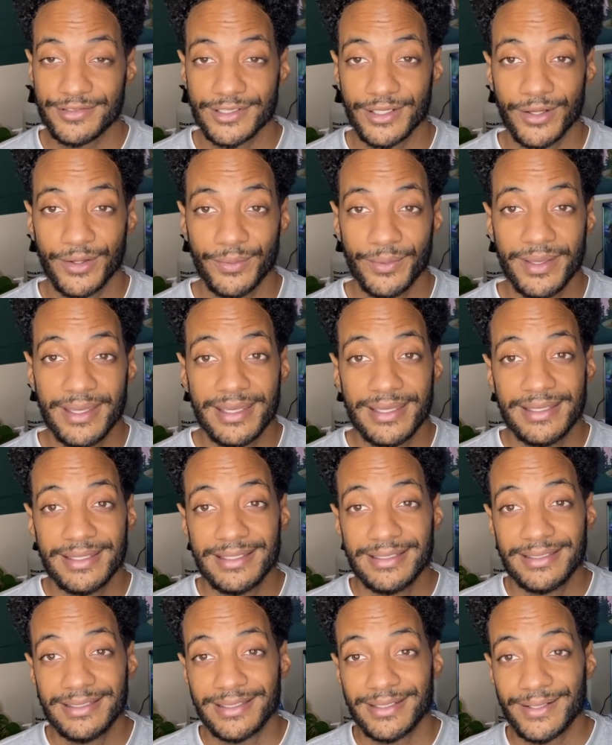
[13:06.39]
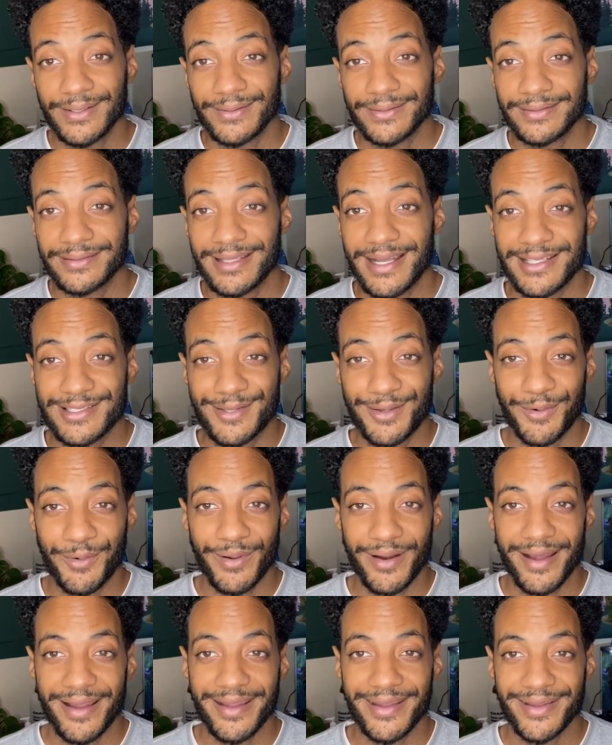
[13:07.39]
So, that's
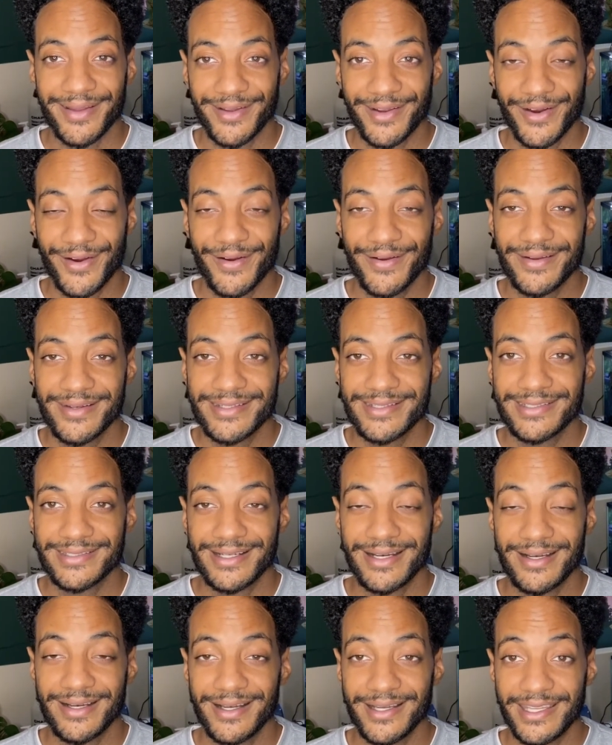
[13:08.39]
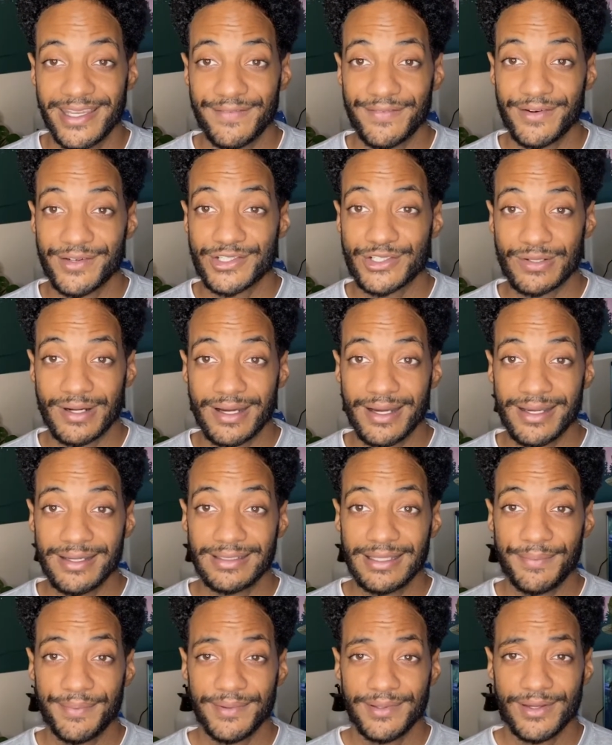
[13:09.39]
what I encourage. Give it a try.
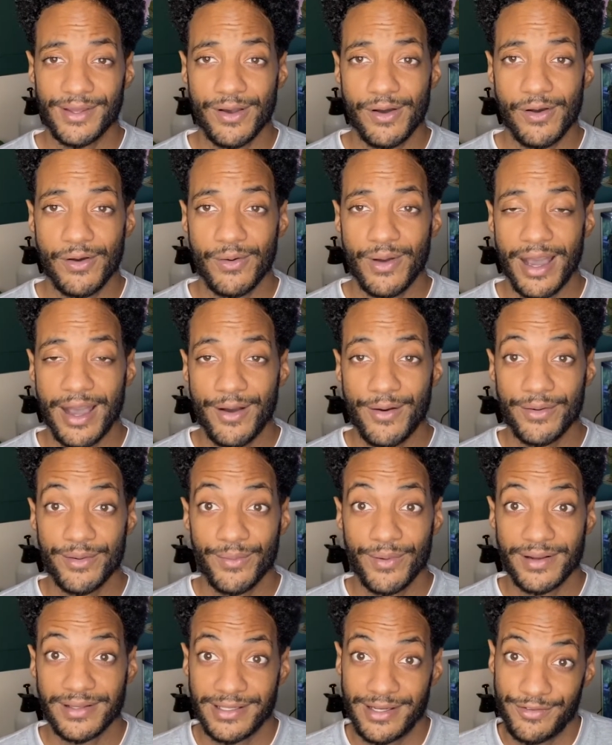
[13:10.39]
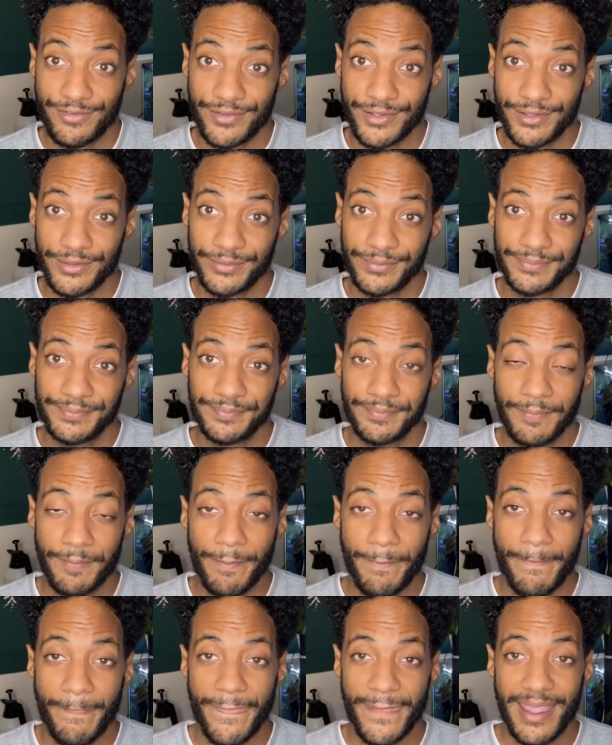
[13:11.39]
Let me know how it worked out for you.
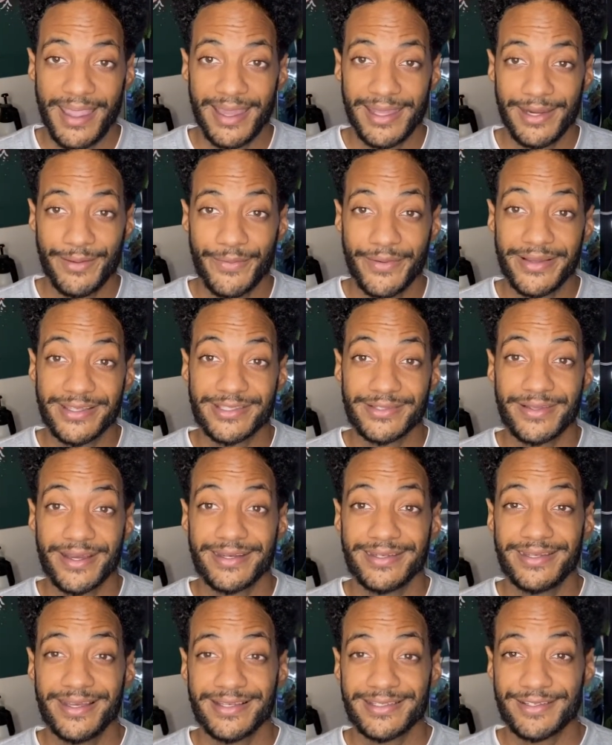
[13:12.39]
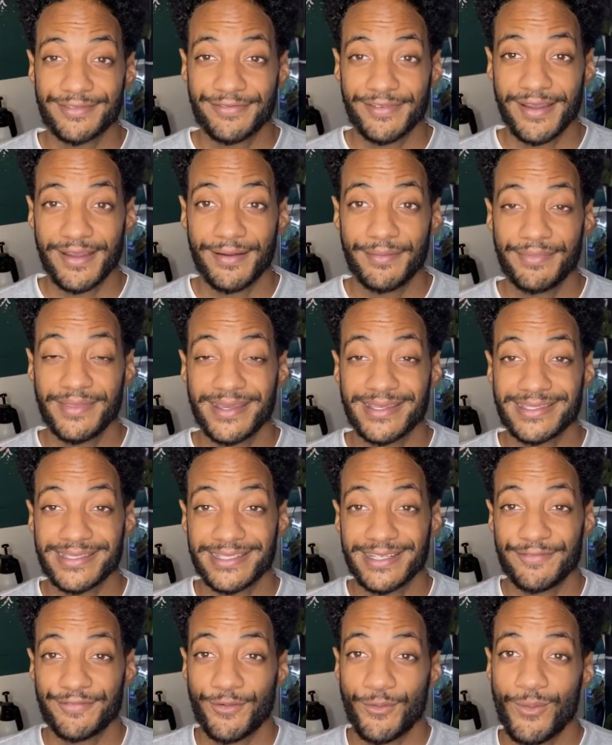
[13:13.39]
Anyways, so that does it, fam. Thanks
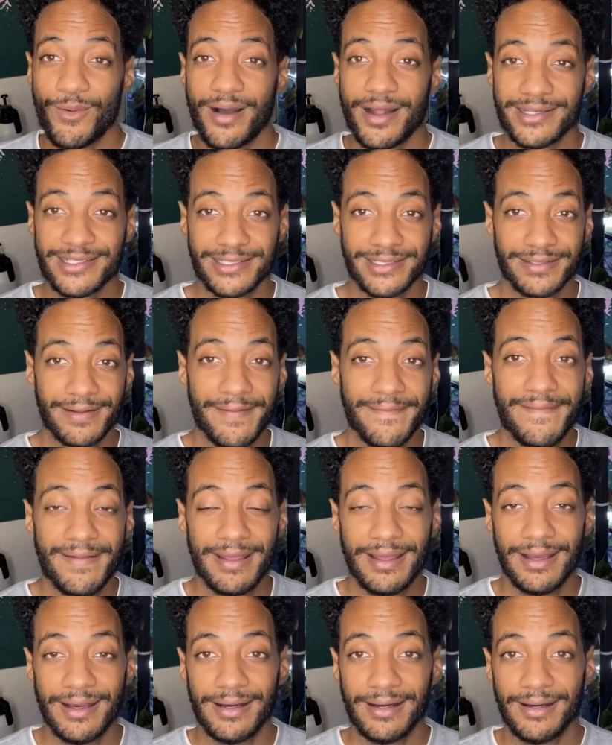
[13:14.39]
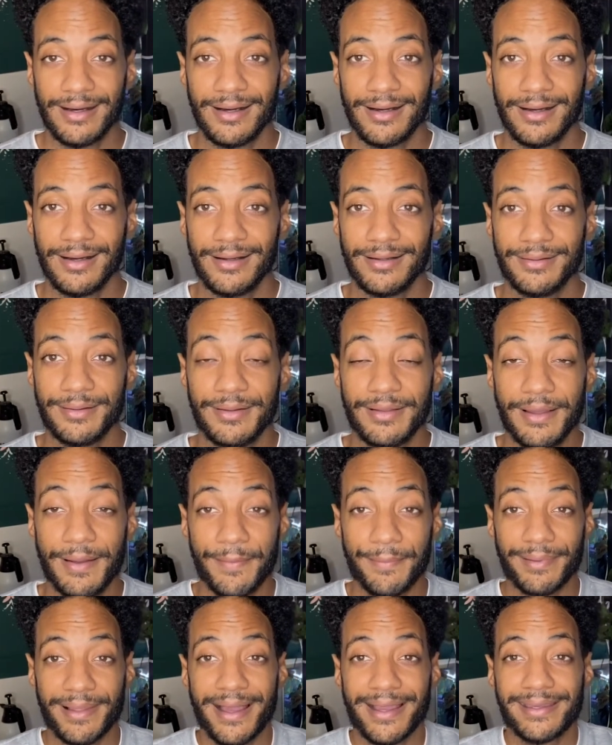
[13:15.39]
again for watching.
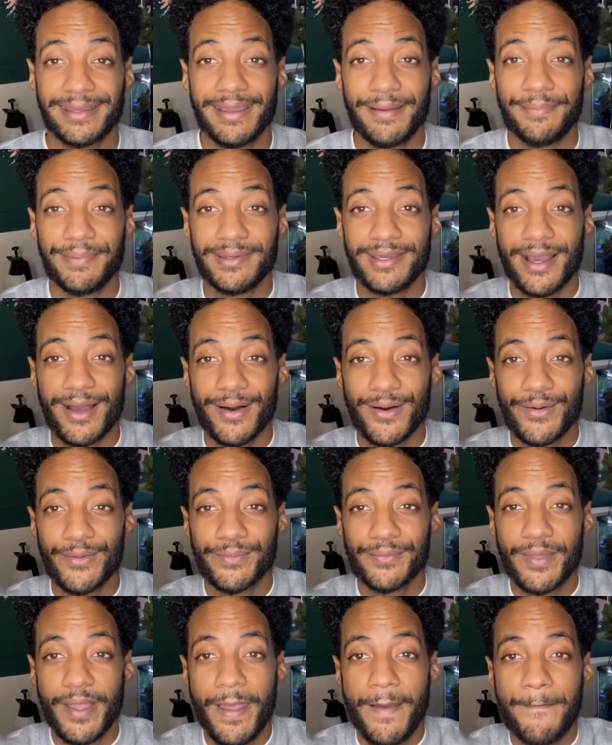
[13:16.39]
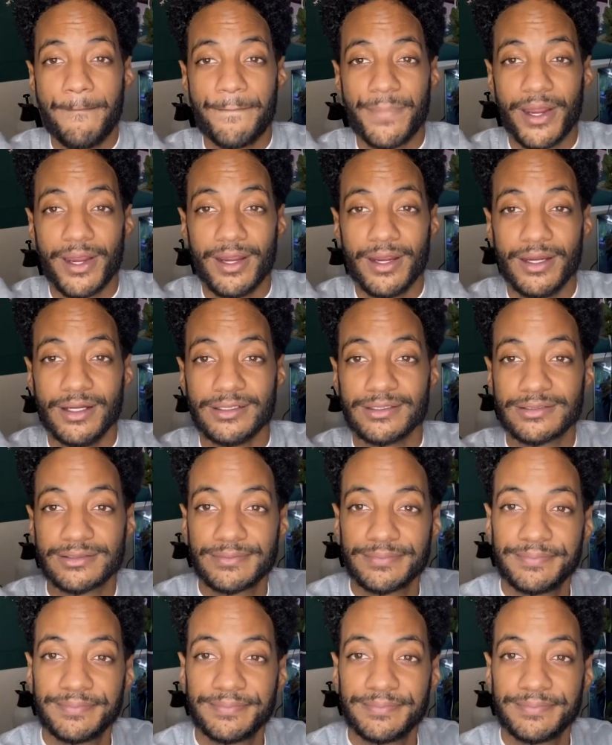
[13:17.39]
Blkhippiee out. Peace.